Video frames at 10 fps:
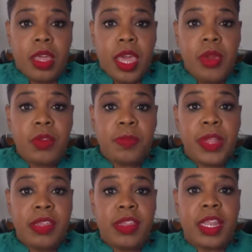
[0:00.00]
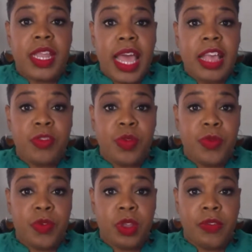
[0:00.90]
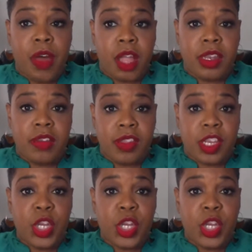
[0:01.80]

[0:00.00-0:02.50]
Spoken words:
he was placed in a classroom full of autistic